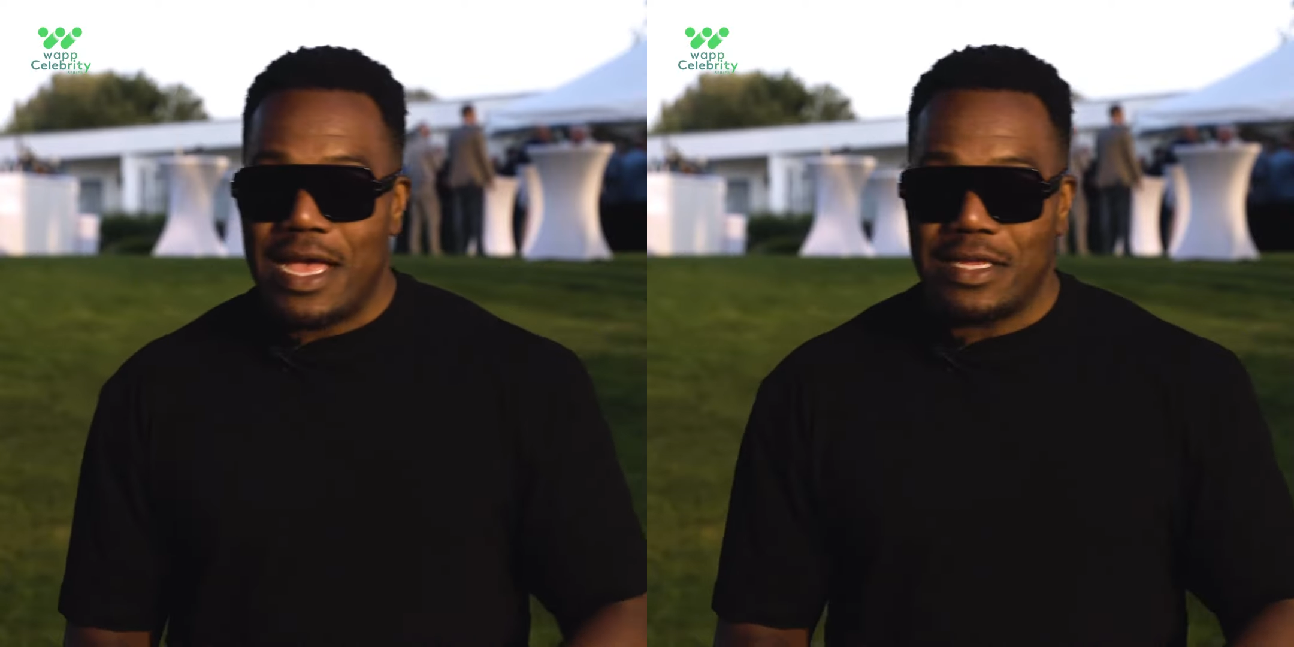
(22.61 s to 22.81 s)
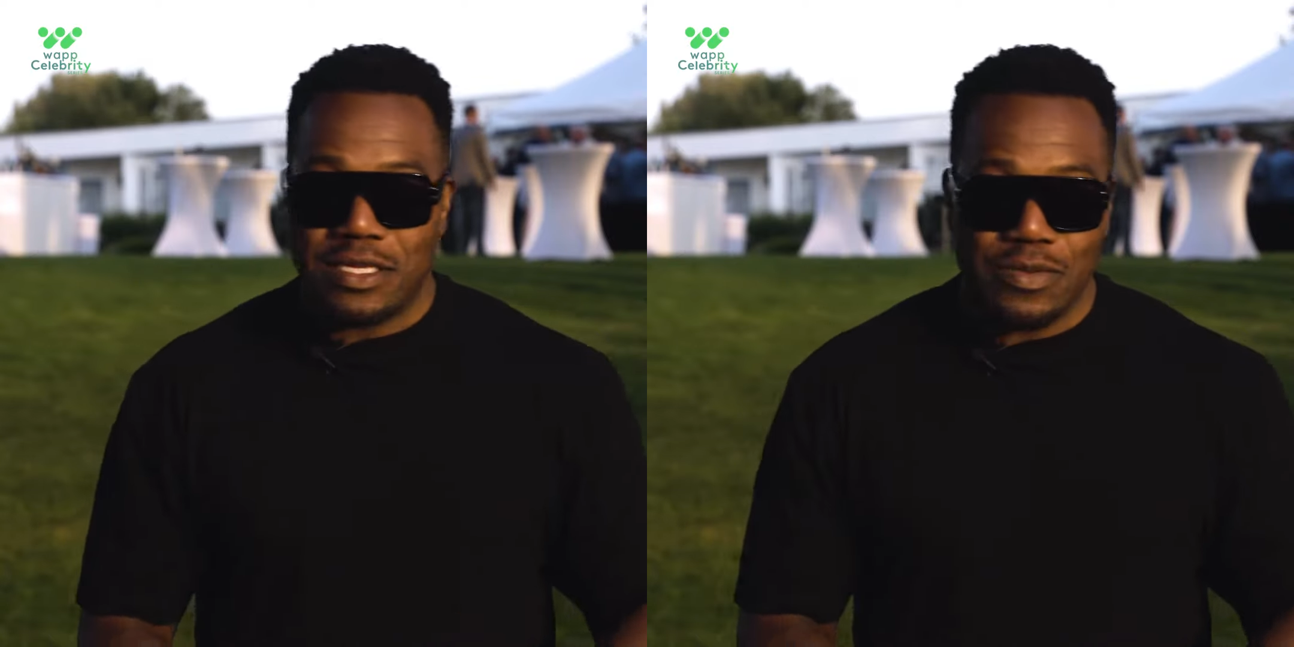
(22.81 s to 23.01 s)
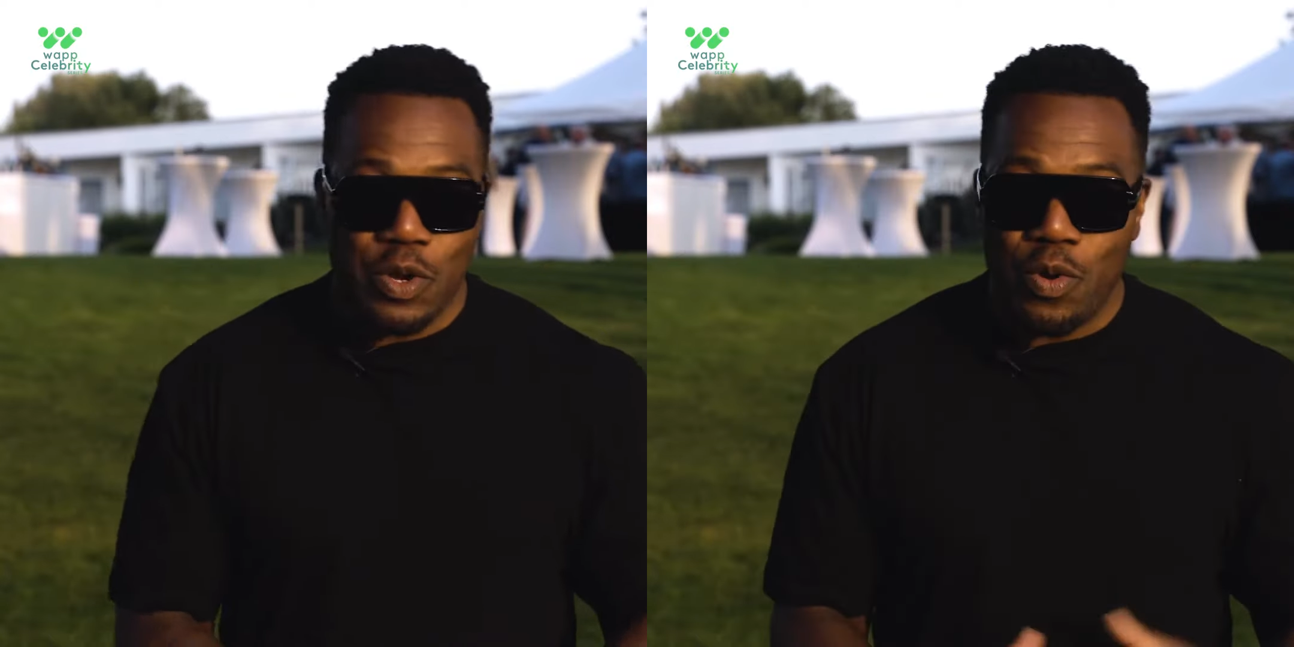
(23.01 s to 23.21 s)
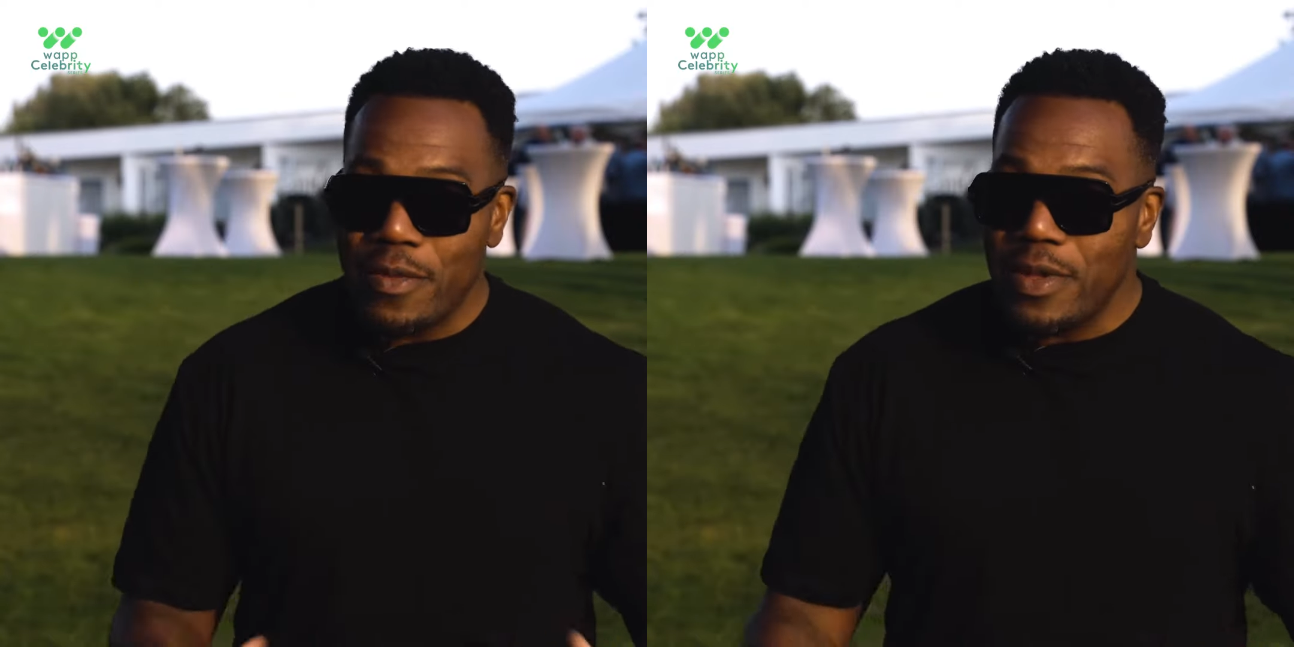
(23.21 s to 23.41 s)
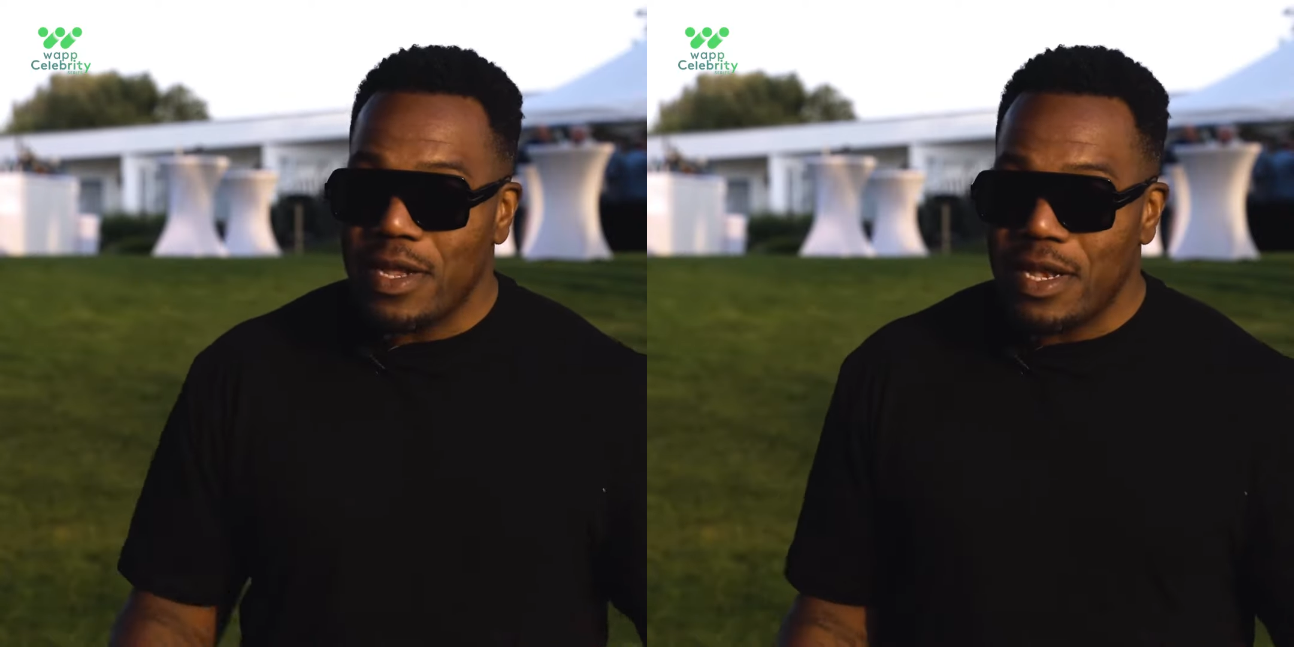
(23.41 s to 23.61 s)
and some
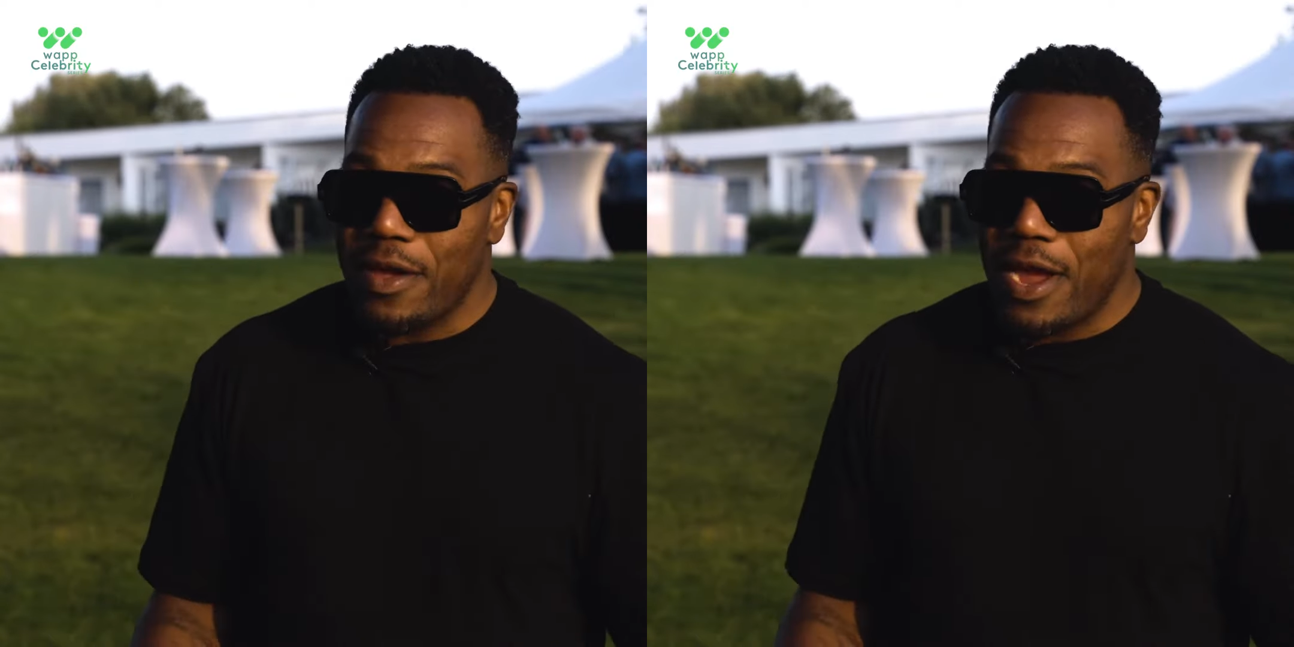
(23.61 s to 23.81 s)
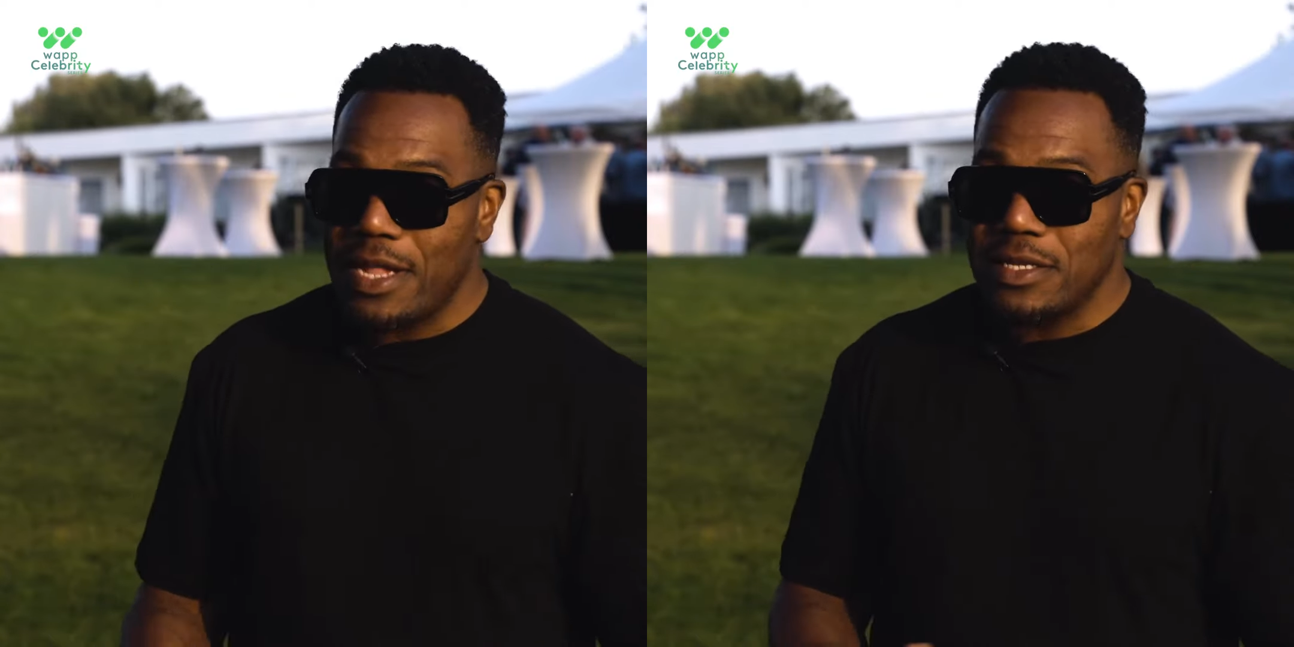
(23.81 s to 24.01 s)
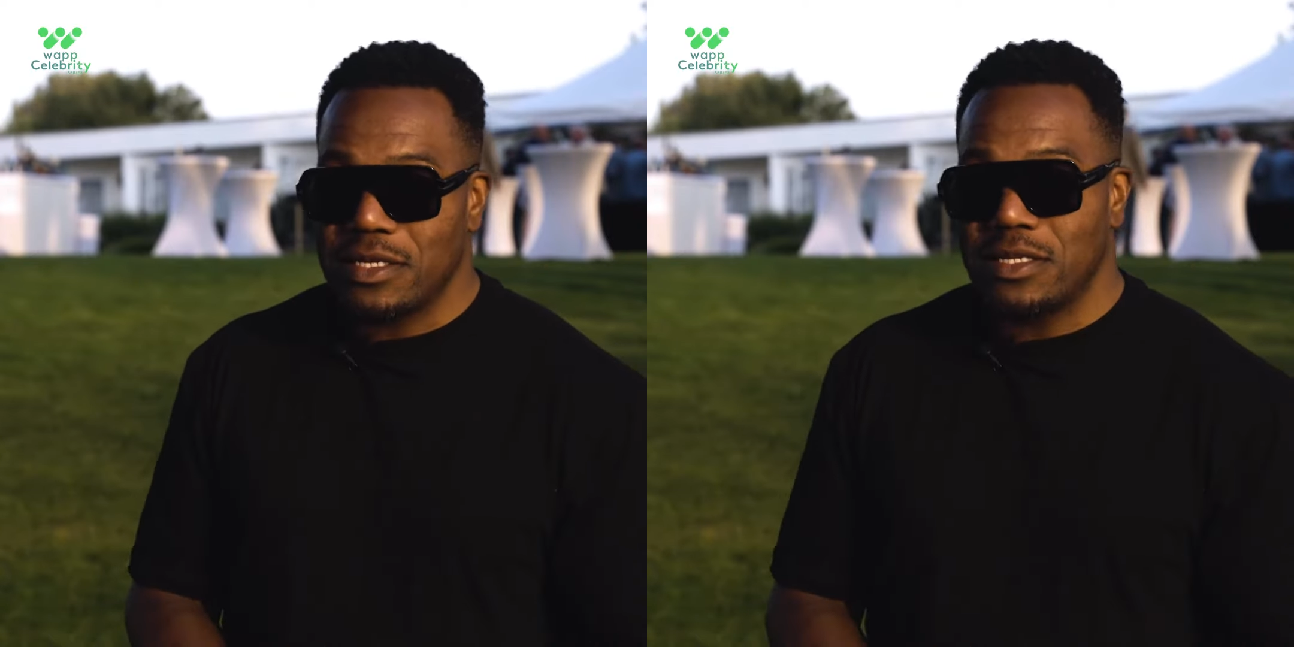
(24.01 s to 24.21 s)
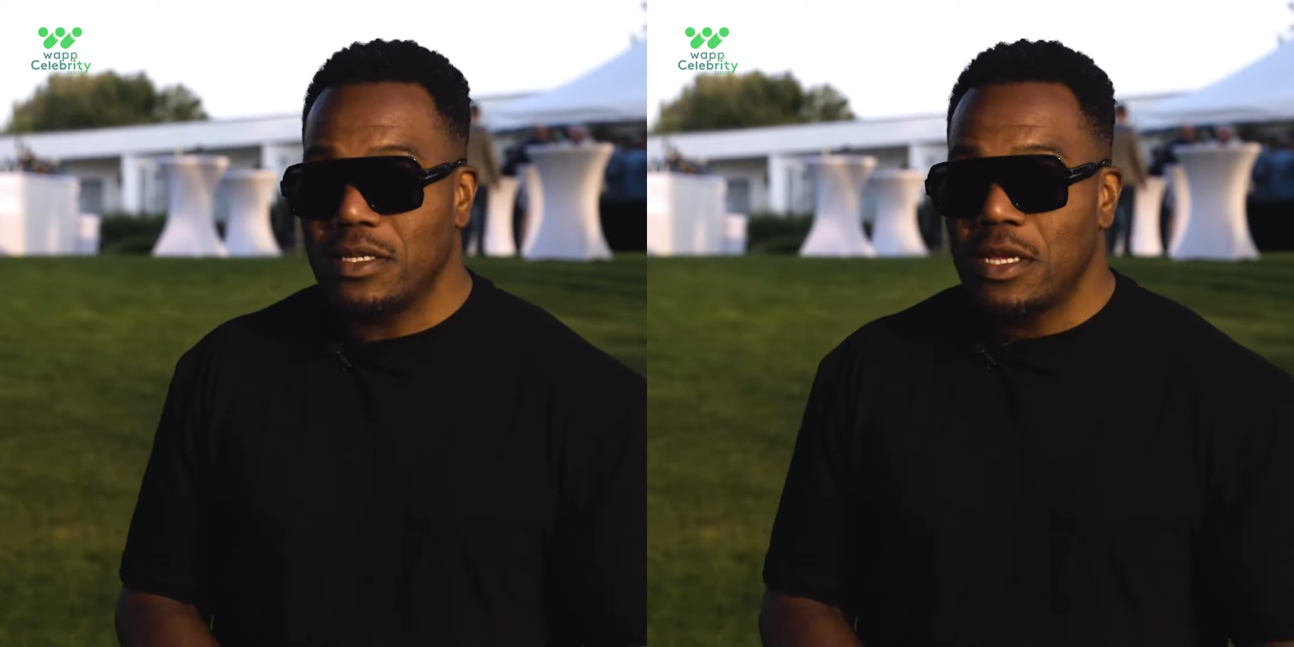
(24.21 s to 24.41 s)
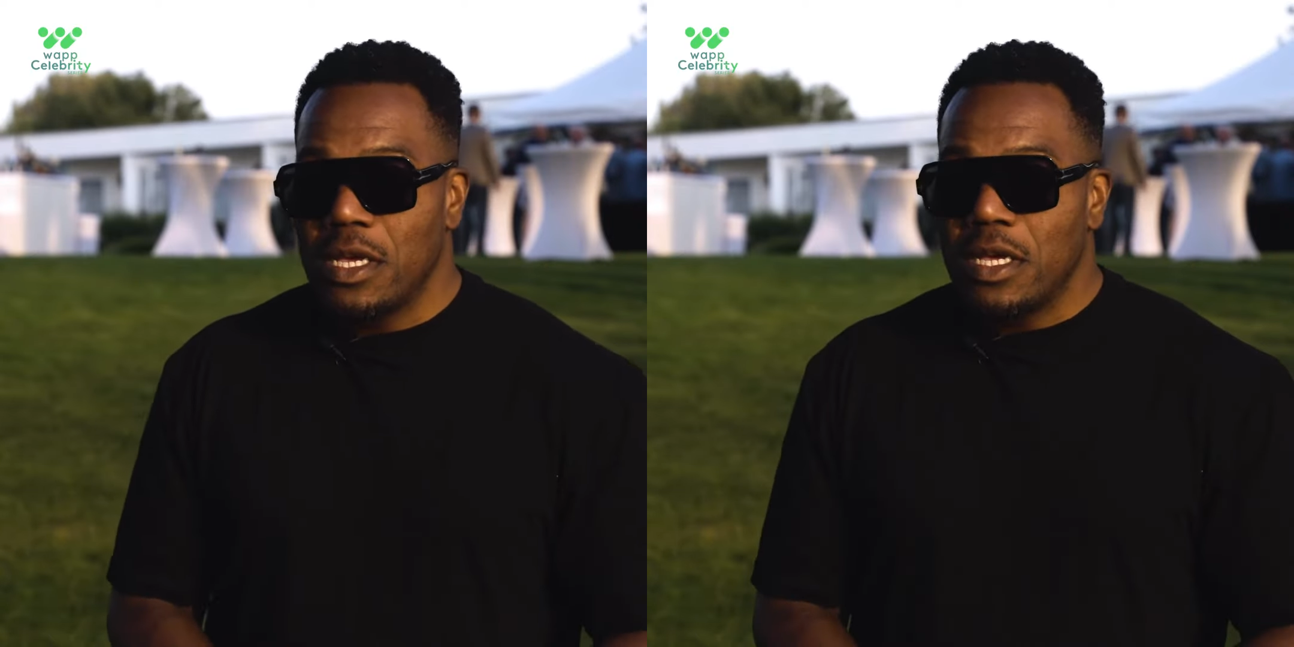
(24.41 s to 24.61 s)
equipment in their hands and